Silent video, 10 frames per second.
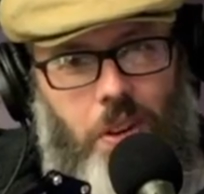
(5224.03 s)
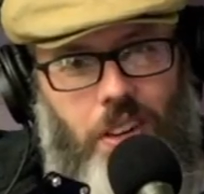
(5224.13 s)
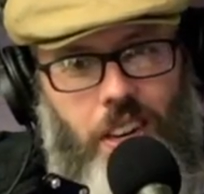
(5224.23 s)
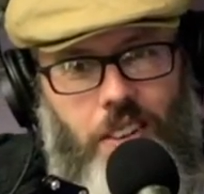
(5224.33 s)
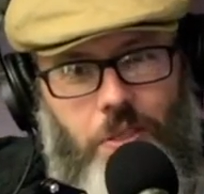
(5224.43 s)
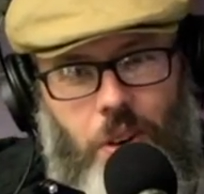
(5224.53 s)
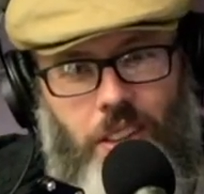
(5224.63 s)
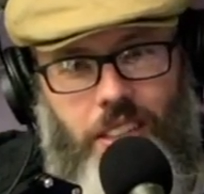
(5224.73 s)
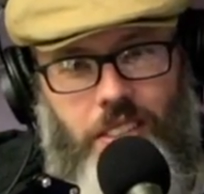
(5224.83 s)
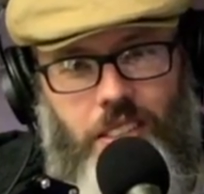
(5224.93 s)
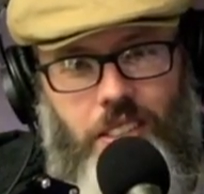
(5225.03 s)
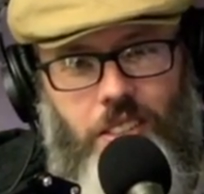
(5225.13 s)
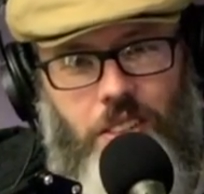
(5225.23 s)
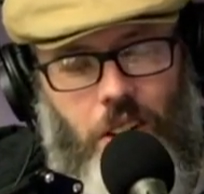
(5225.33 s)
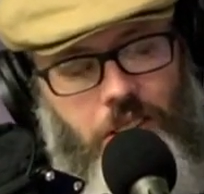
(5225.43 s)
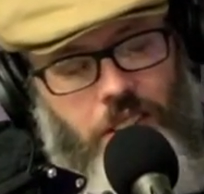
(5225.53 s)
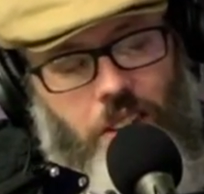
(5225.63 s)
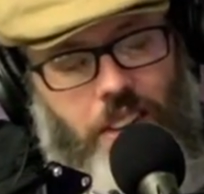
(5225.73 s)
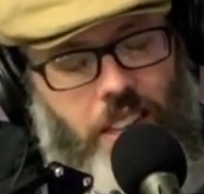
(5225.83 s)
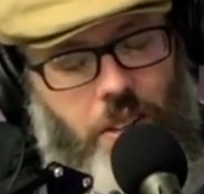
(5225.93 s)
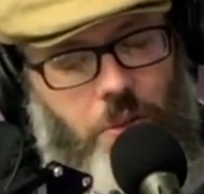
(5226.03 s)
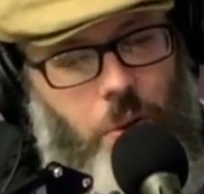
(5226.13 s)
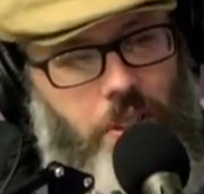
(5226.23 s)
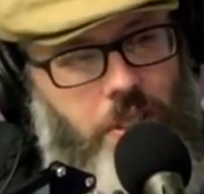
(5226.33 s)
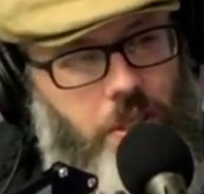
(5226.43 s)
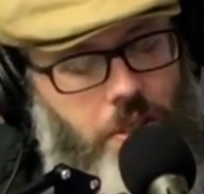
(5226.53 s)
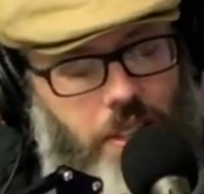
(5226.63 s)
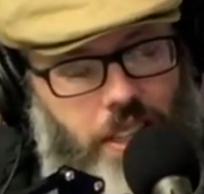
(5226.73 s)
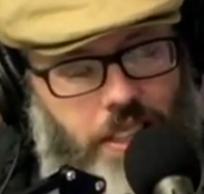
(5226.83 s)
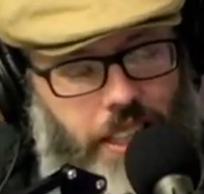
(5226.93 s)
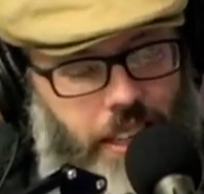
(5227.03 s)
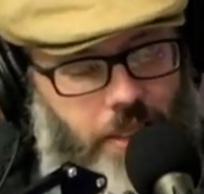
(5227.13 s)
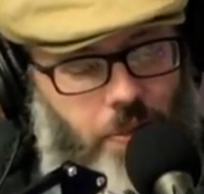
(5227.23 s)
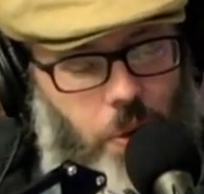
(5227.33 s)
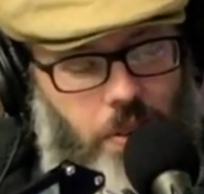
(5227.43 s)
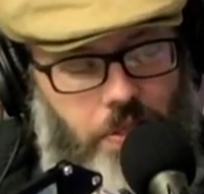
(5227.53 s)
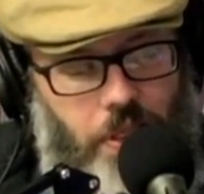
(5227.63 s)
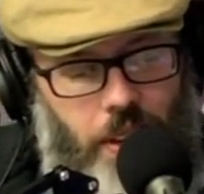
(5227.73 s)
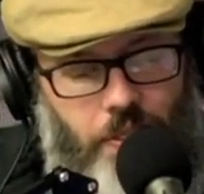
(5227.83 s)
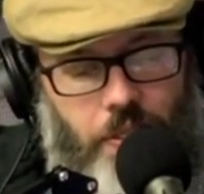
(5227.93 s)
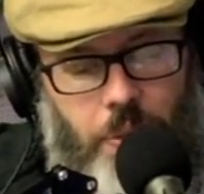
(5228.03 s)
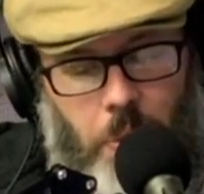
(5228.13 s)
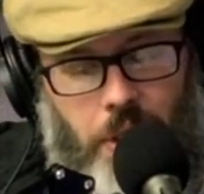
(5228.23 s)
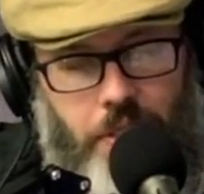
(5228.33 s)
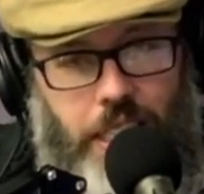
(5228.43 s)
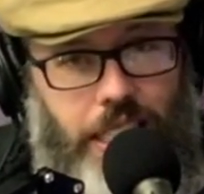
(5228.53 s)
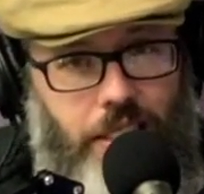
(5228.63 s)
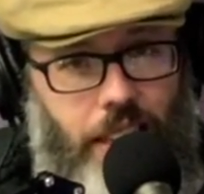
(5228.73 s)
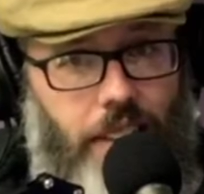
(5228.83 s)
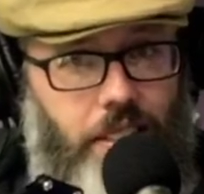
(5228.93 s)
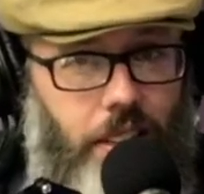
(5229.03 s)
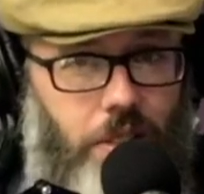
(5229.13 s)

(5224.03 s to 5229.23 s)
uh, for our listeners also, and I look forward to uh, to hearing more from the Book of Ecclesiastes.